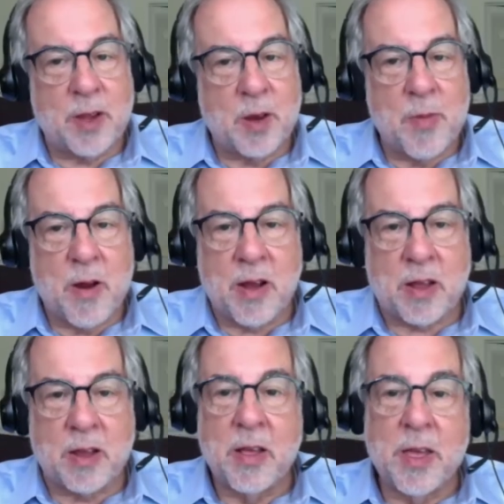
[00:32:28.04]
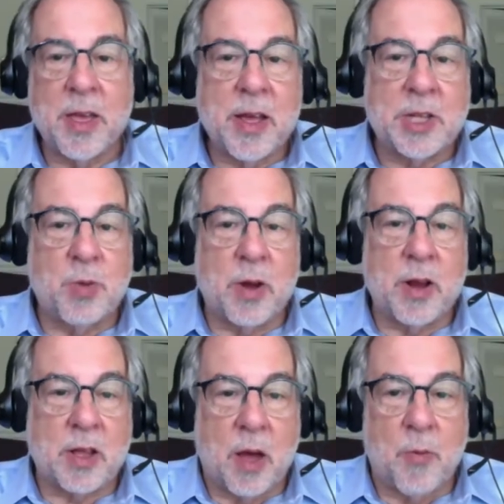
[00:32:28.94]
American? It's what
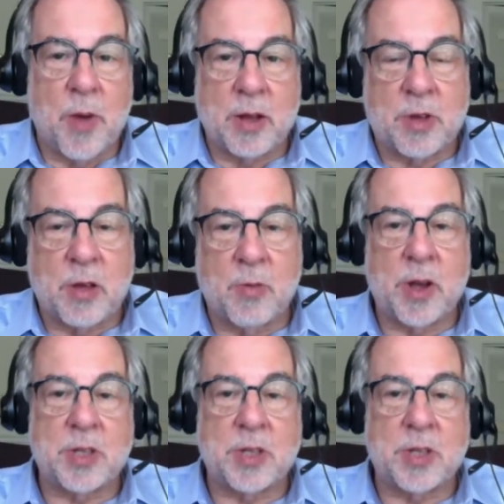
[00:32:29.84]
a